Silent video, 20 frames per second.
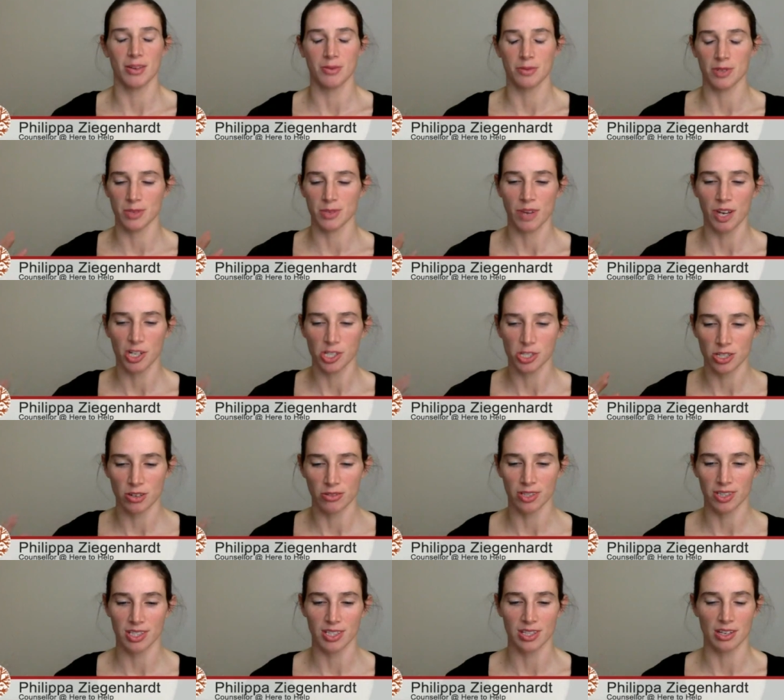it was my
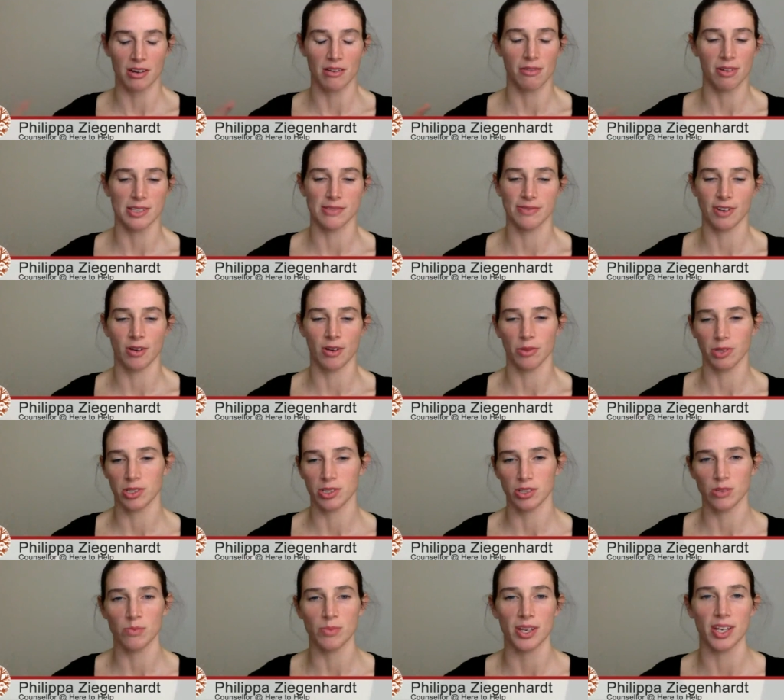shoulders that I always felt were
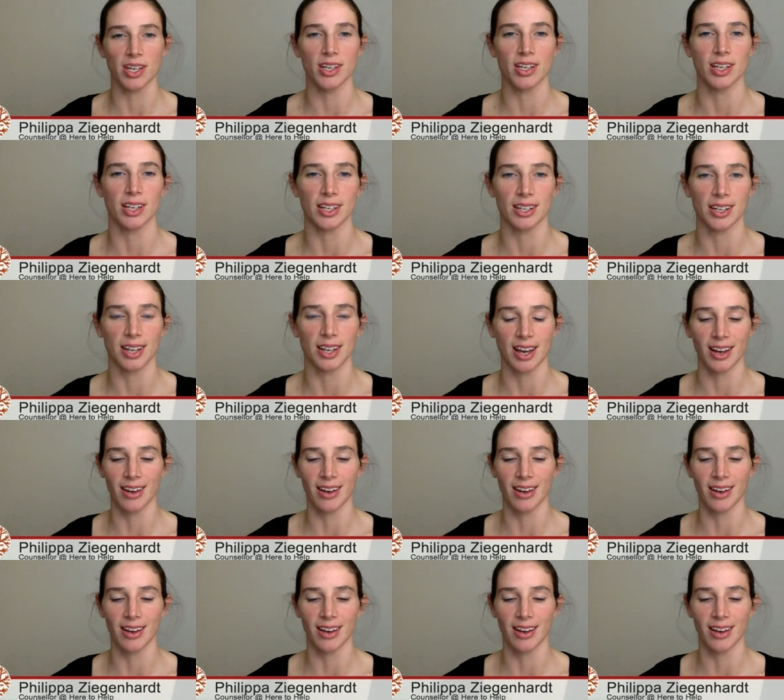too big. And,